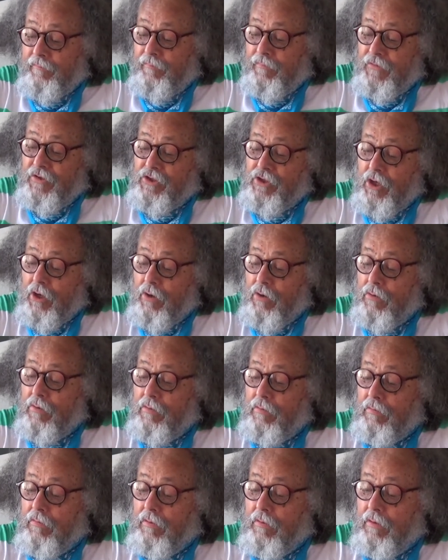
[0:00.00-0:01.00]

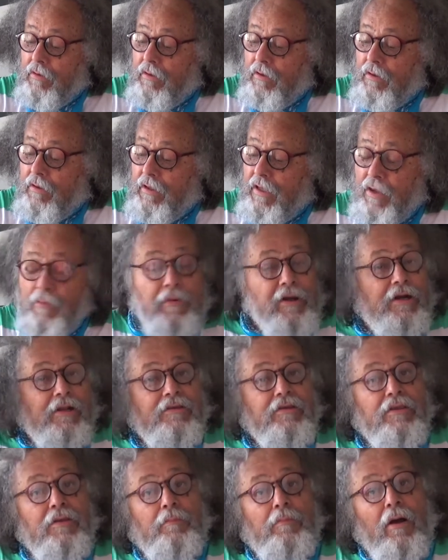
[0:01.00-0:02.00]
So he went
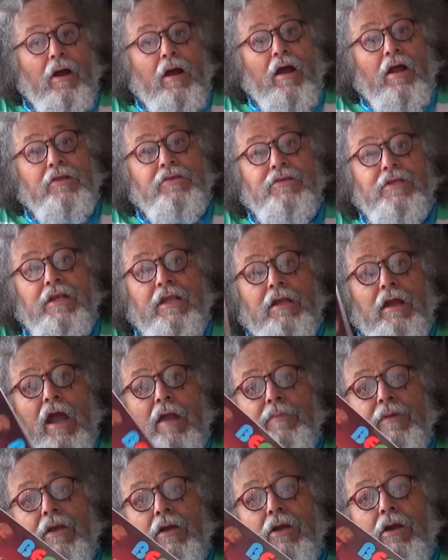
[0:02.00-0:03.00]
into the box and he
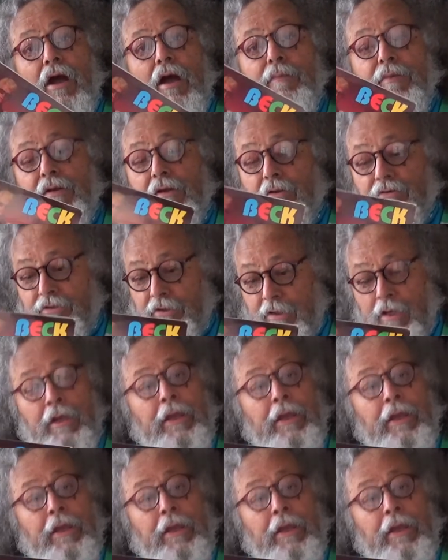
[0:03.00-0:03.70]
got me a copy and goes,